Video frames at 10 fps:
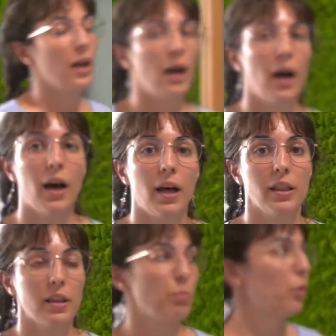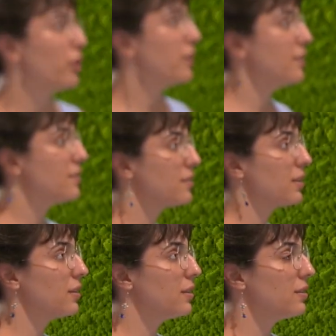And the point is
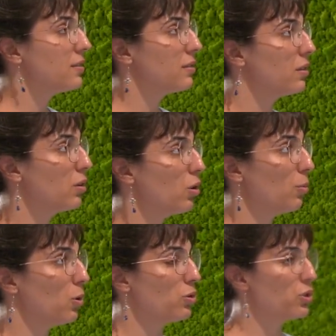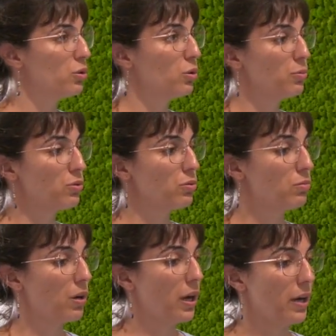that these homology groups
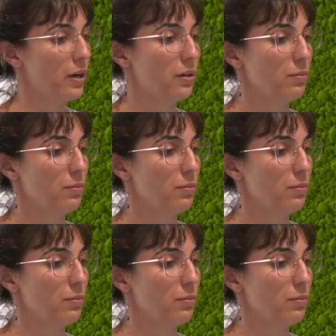are